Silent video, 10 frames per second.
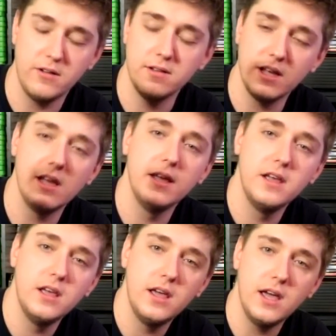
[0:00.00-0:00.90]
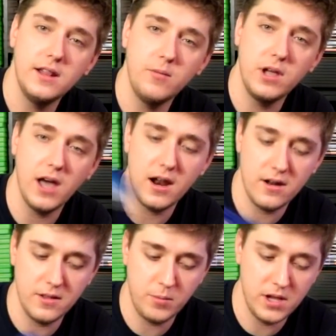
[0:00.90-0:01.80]
only, and then we got
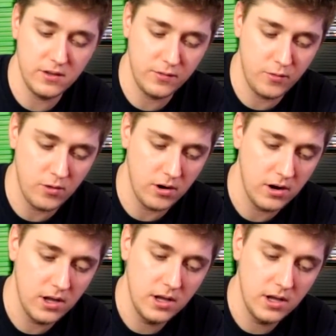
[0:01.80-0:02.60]
it on the PS4.